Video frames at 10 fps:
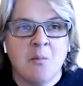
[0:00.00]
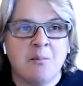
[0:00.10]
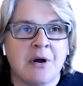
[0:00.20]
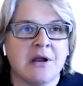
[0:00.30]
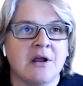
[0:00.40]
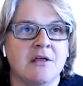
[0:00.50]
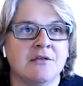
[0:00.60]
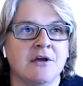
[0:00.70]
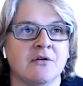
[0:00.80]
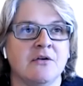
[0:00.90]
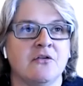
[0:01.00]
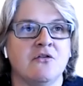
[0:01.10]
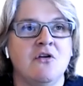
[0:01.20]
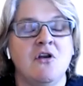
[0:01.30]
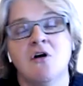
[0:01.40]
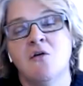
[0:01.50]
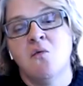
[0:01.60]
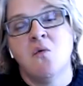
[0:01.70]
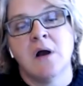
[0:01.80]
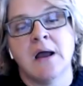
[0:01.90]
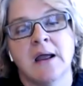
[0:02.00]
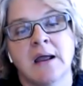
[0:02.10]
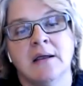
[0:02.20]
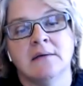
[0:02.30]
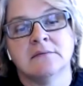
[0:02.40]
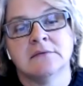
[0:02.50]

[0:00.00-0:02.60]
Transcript: but there is no way